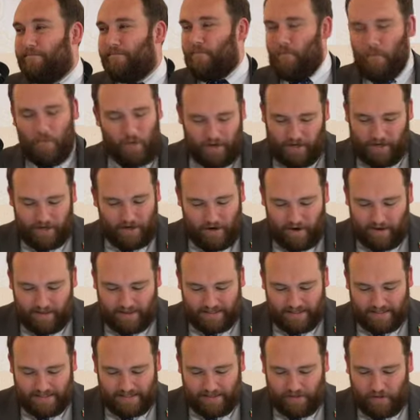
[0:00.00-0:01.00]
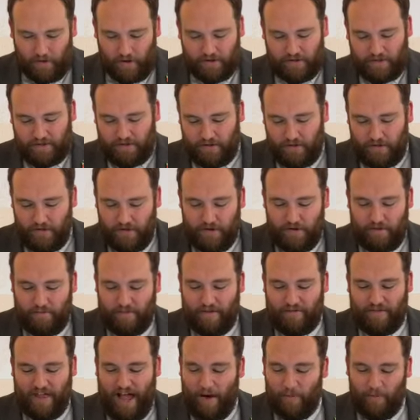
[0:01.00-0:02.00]
What on earth has it got to do
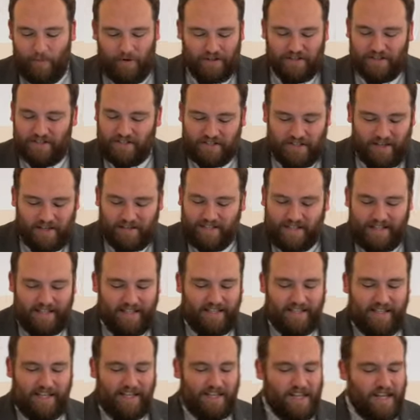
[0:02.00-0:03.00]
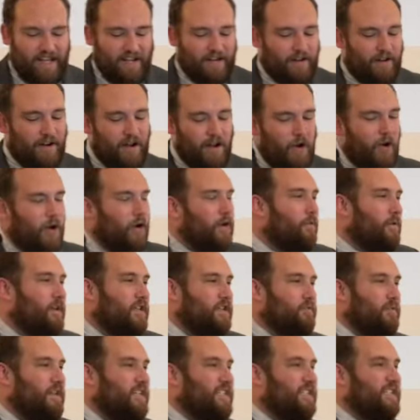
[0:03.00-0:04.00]
with that one Sunday in the year
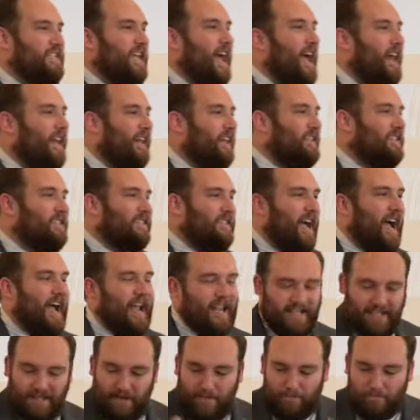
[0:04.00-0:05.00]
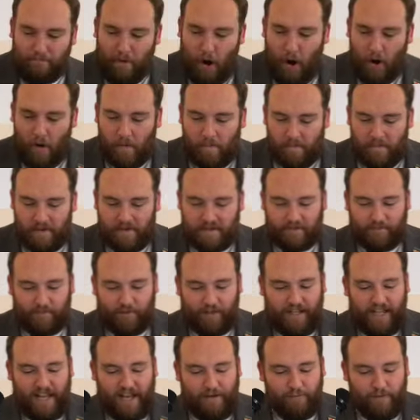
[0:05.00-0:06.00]
which we set aside to
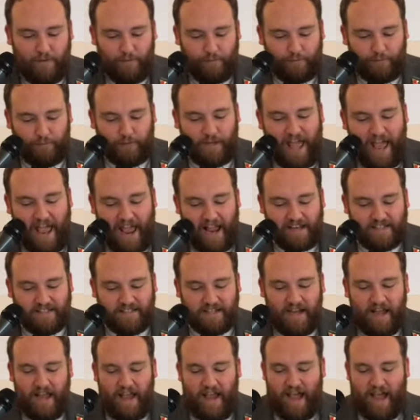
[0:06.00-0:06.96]
purposefully reflect